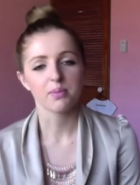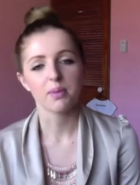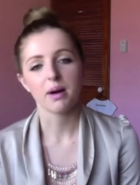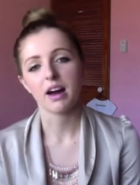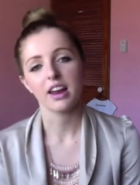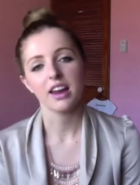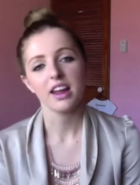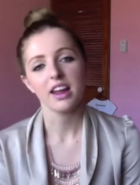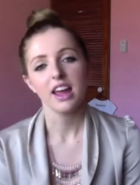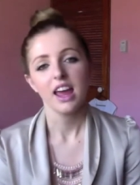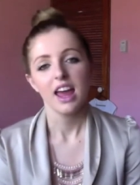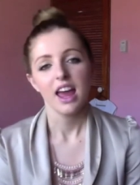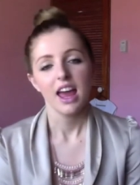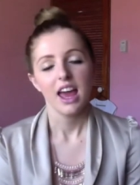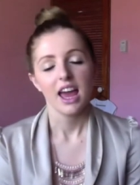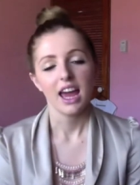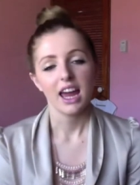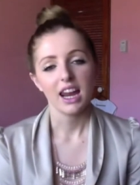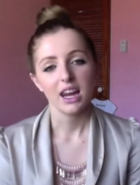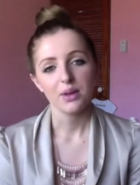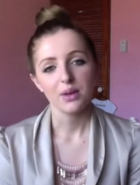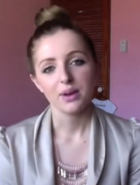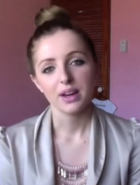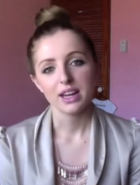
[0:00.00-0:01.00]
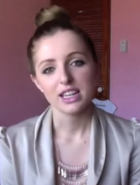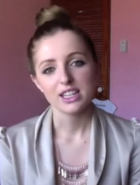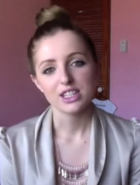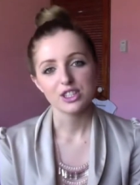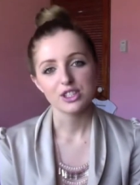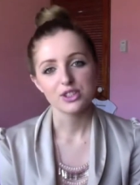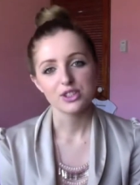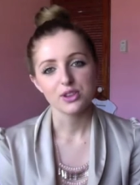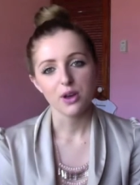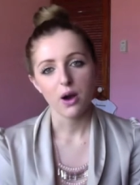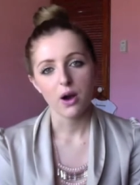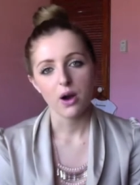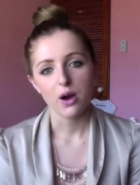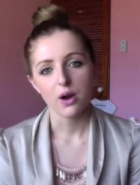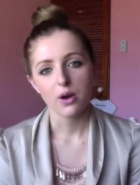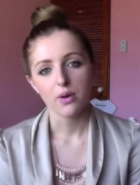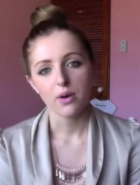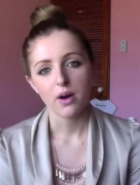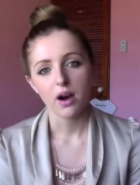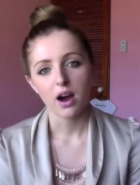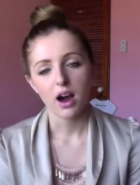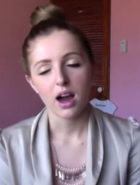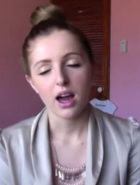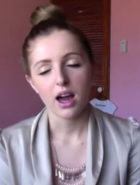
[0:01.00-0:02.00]
But anyways,
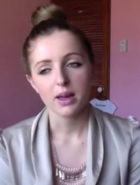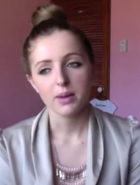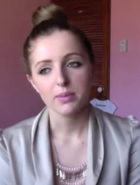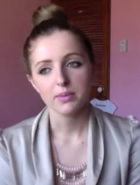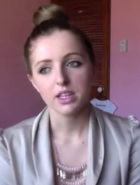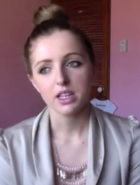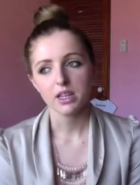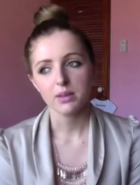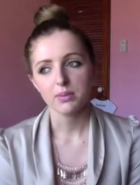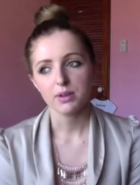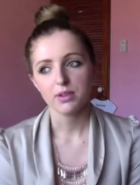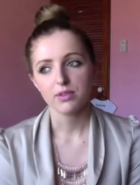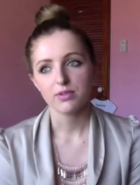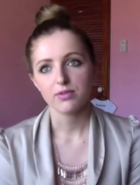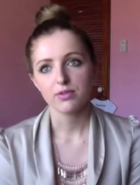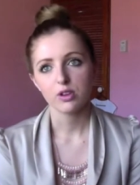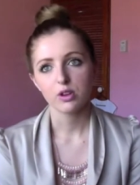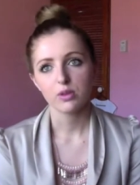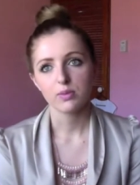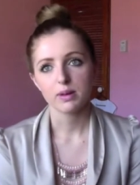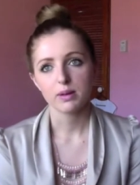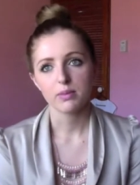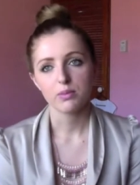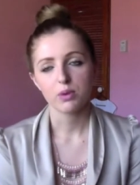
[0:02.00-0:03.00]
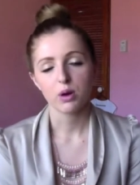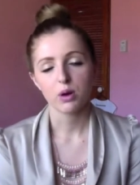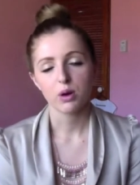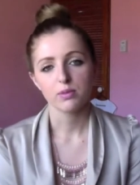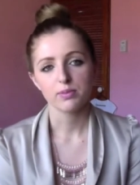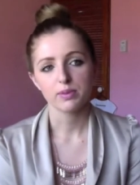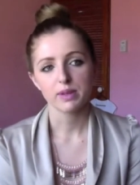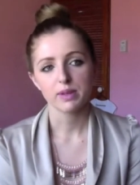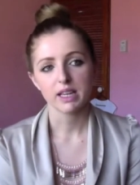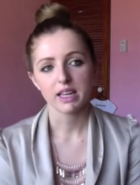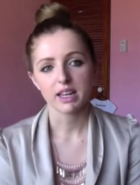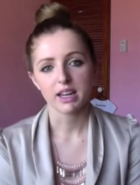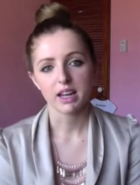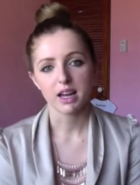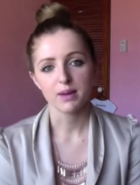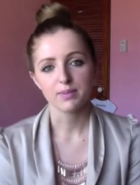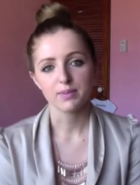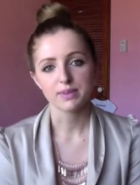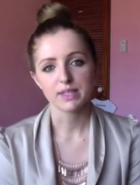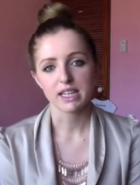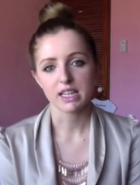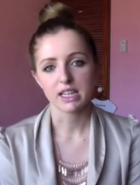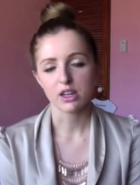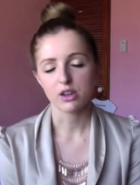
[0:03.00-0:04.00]
so I am going to be filming probably an
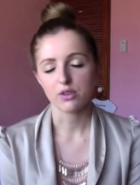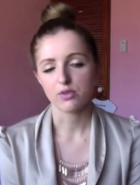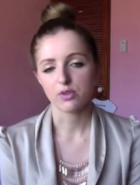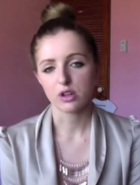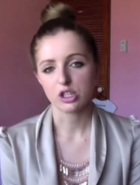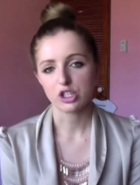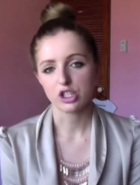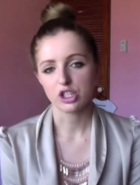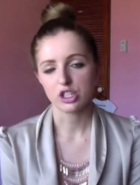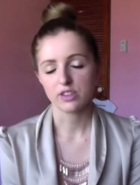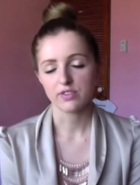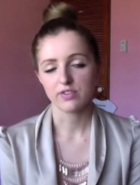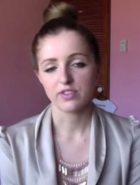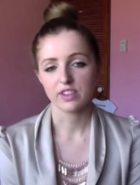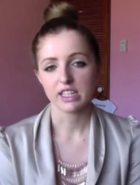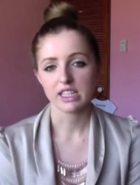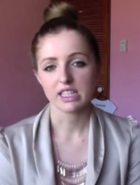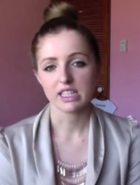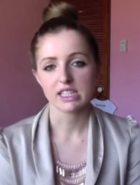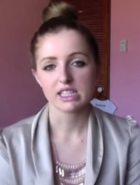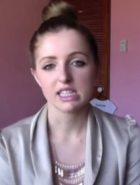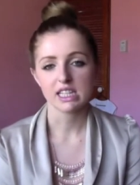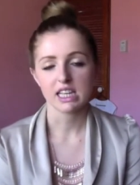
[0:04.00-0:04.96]
updated version of this